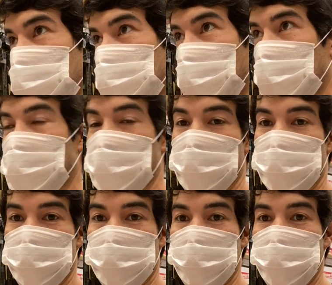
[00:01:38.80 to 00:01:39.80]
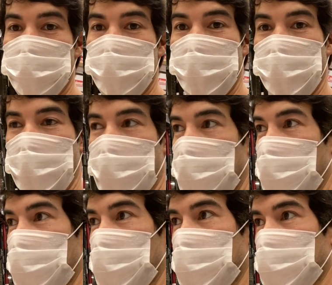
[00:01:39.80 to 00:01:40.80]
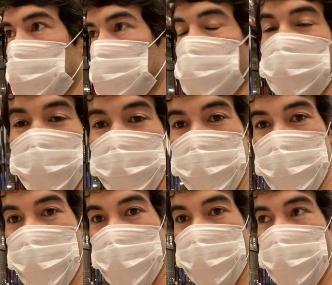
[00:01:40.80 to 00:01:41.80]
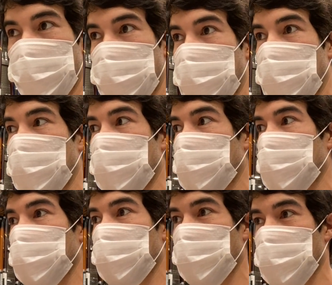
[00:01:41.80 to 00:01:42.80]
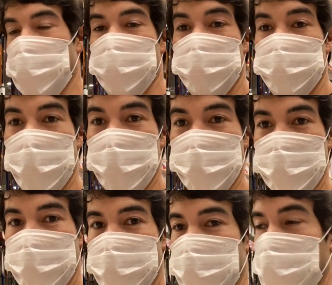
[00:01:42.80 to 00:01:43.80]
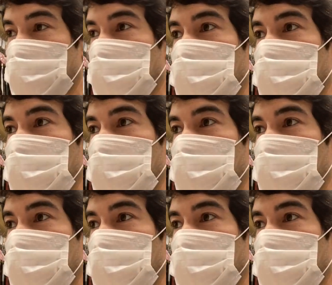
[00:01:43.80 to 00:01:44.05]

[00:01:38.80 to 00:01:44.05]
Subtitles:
comparing it to a Sports Authority or one of those big stores like